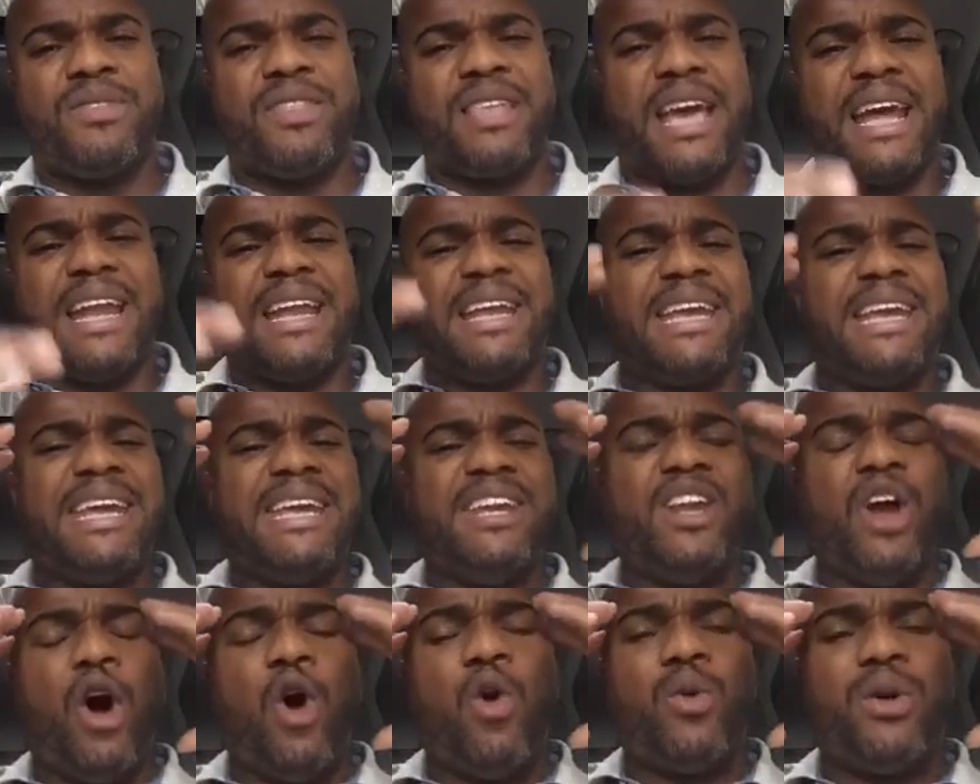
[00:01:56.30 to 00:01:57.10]
that
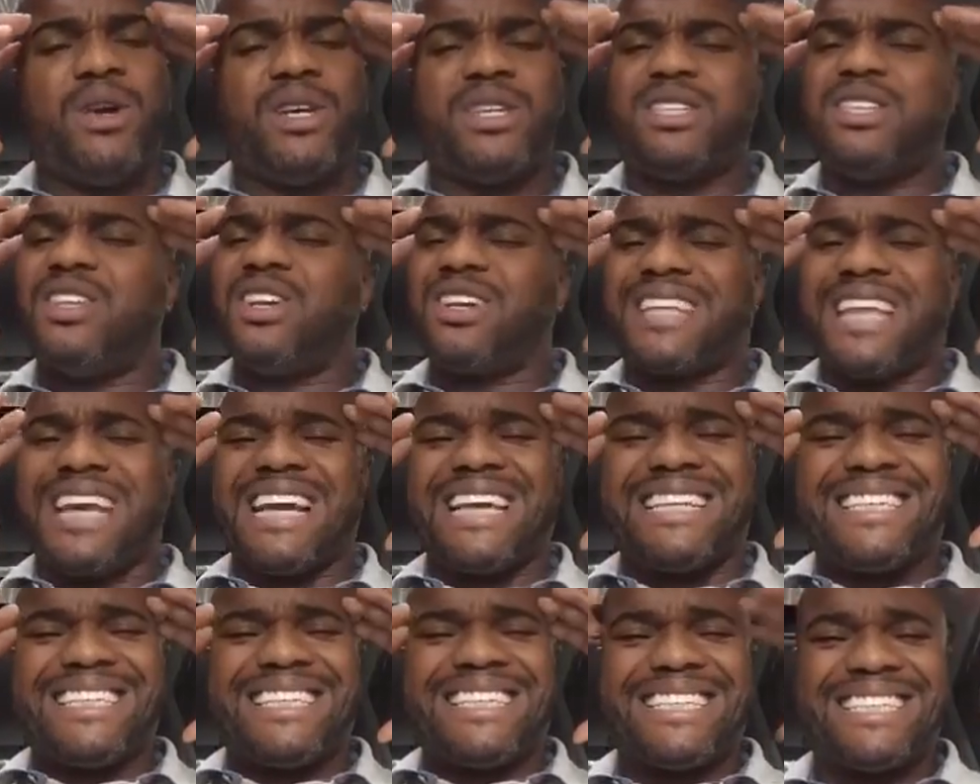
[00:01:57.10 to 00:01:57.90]
he noticed looked
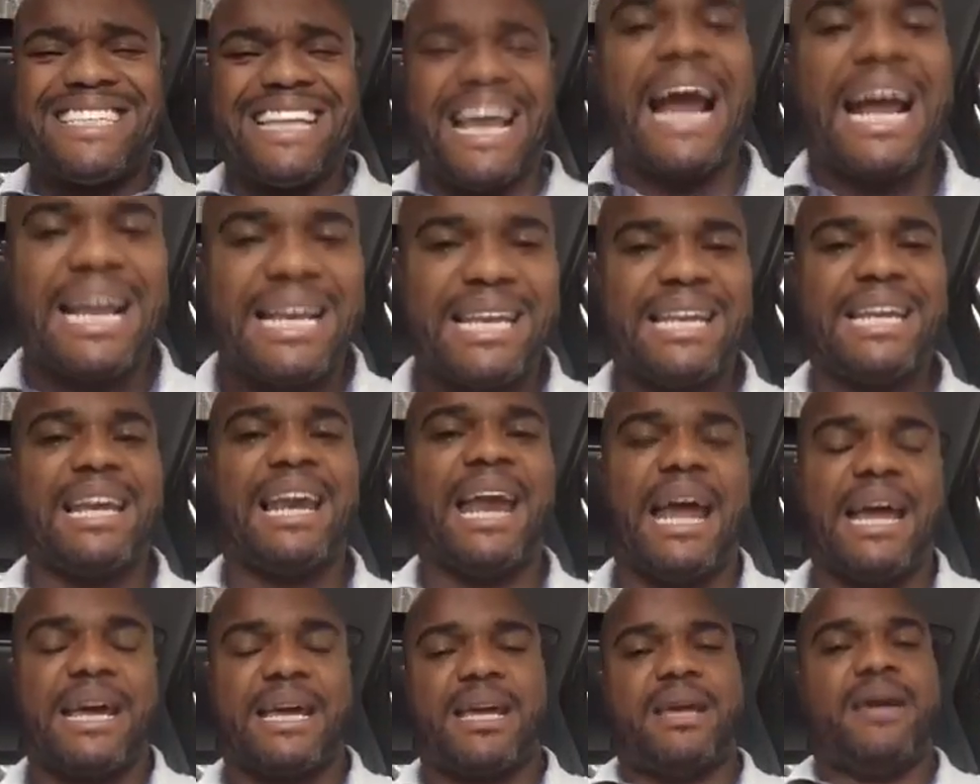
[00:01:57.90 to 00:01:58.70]
exactly
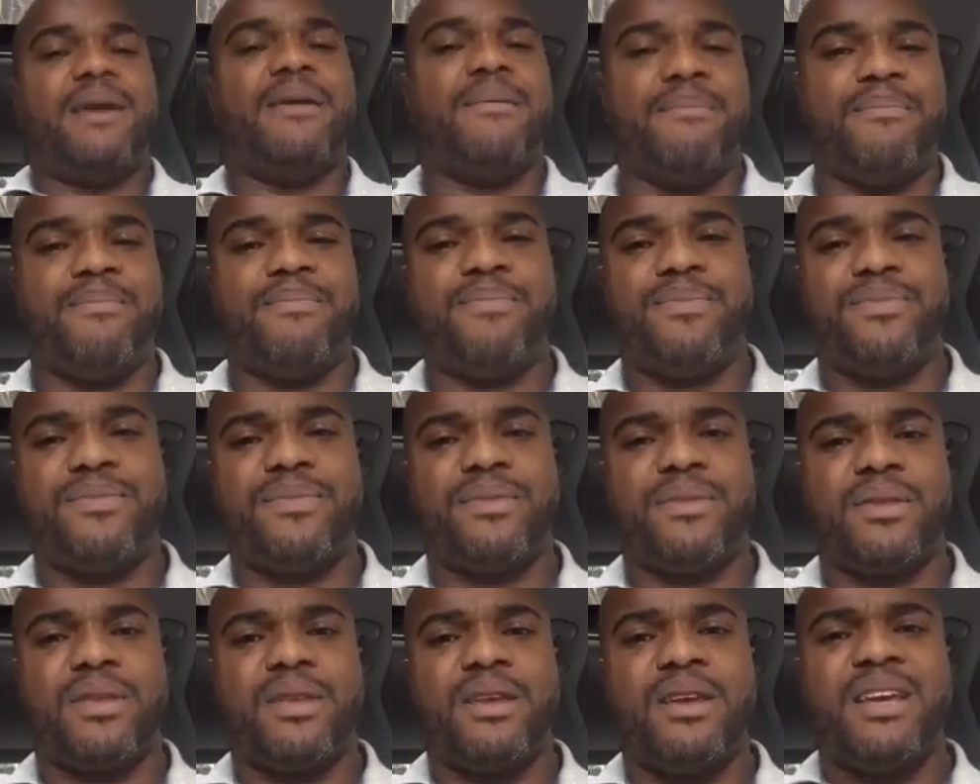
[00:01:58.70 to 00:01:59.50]
like him,
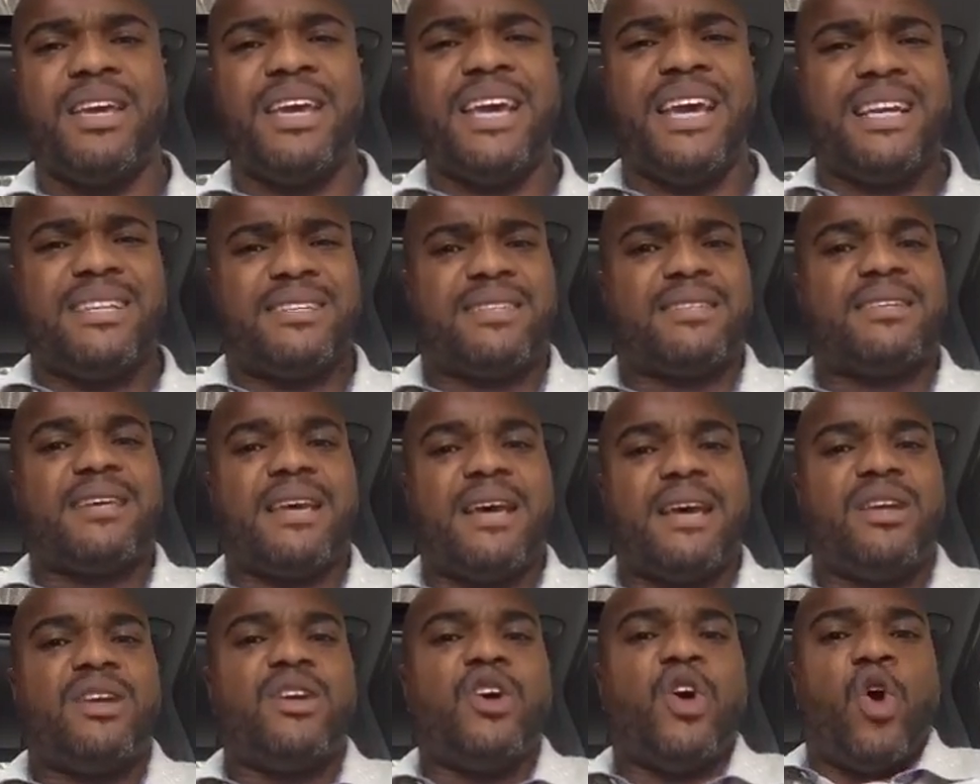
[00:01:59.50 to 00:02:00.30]
and
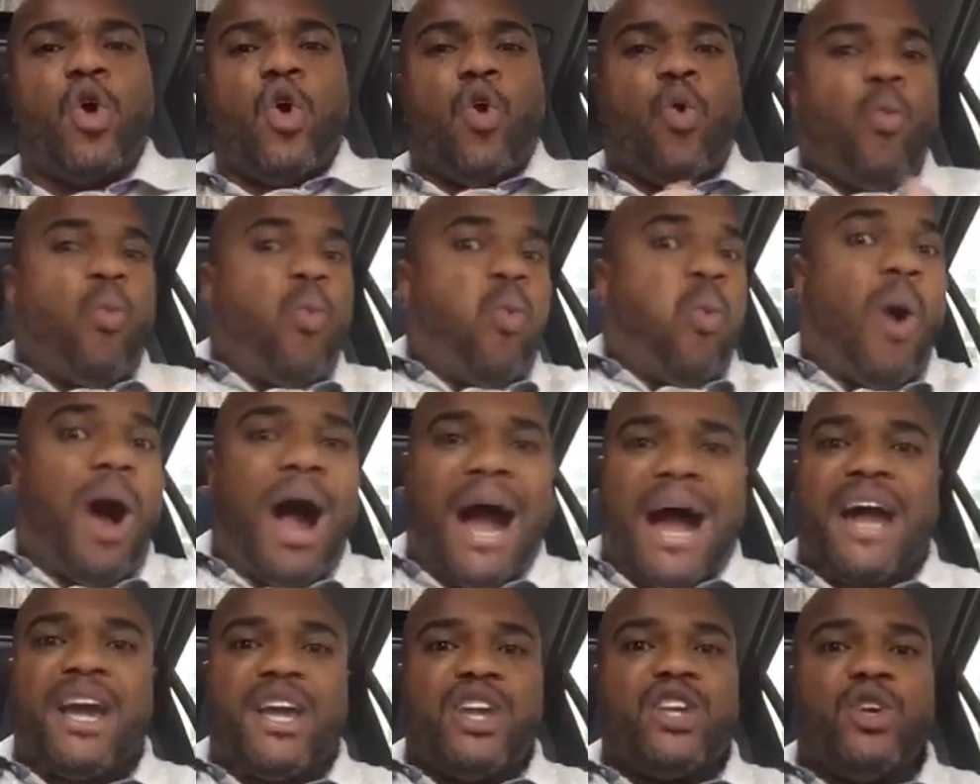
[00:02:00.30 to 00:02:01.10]
said,
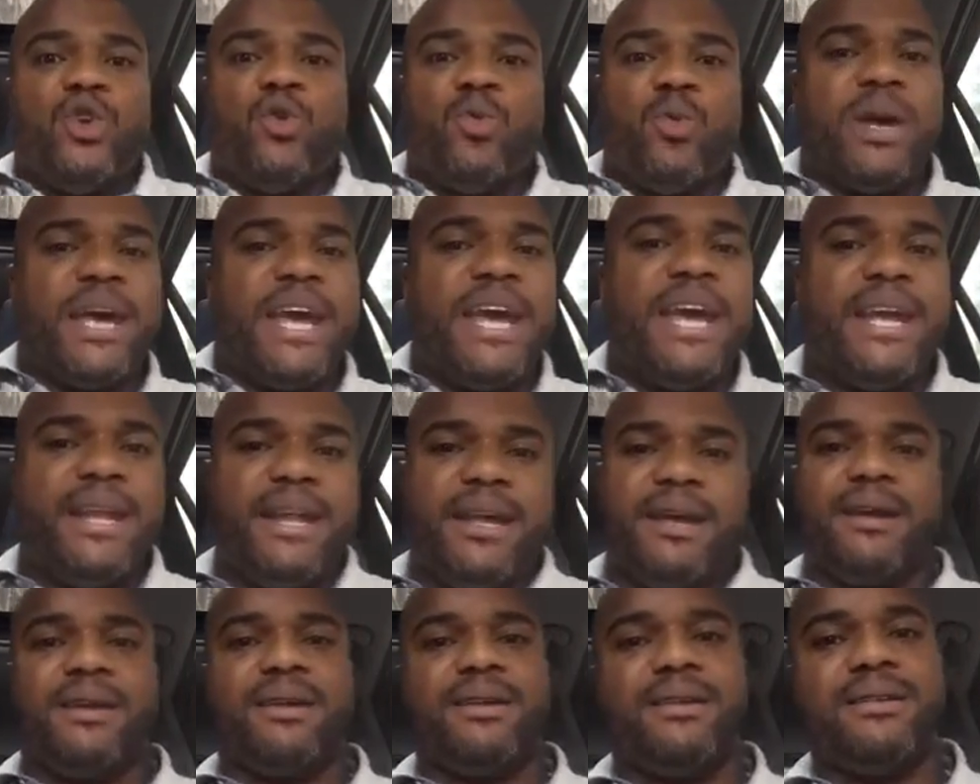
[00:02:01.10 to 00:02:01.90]
"Why are you
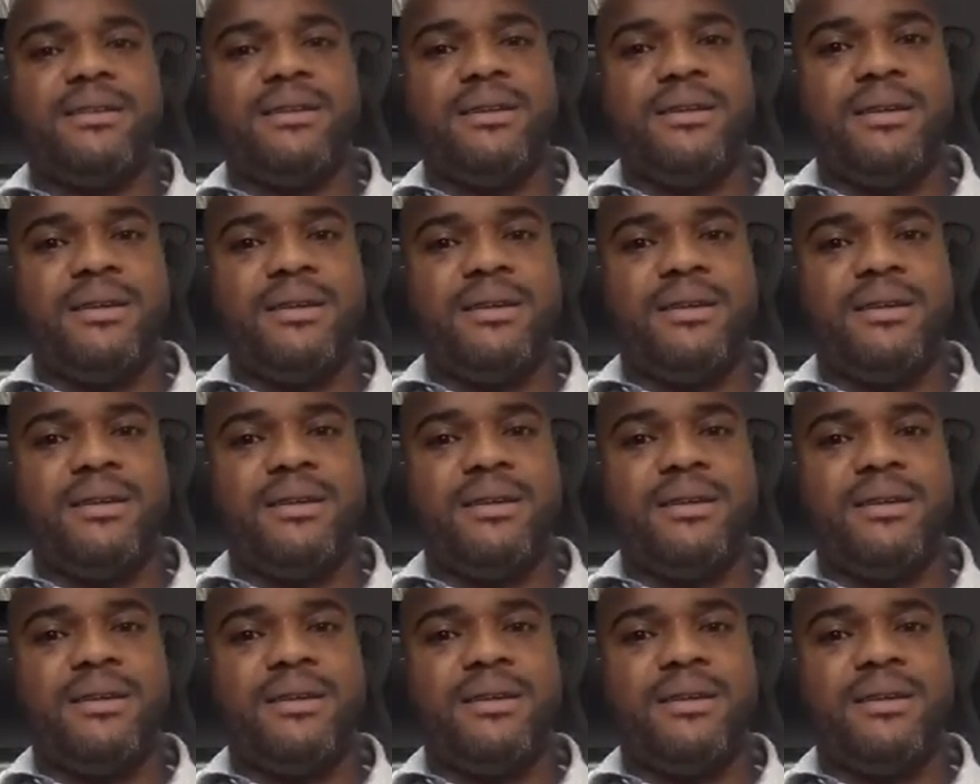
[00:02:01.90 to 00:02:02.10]
eating